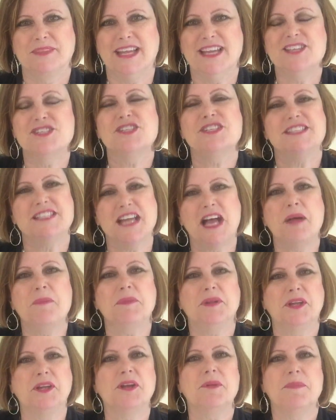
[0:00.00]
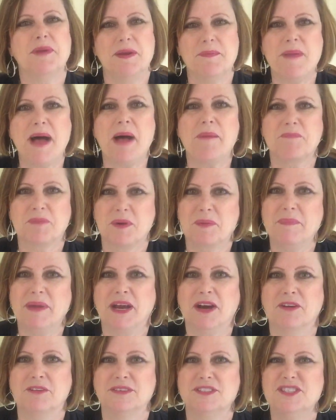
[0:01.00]
is just tell them a little bit about
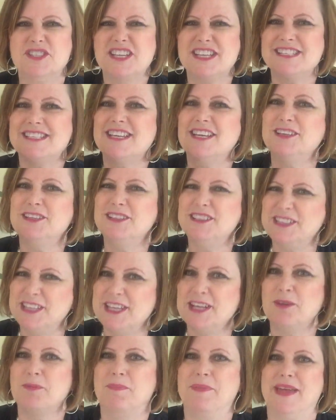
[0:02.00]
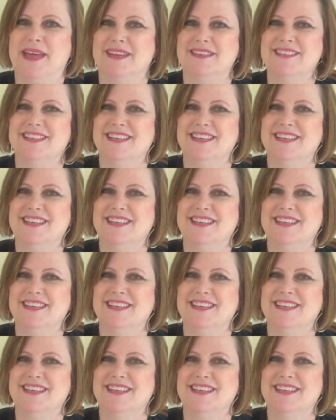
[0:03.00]
Premier, just a little bit.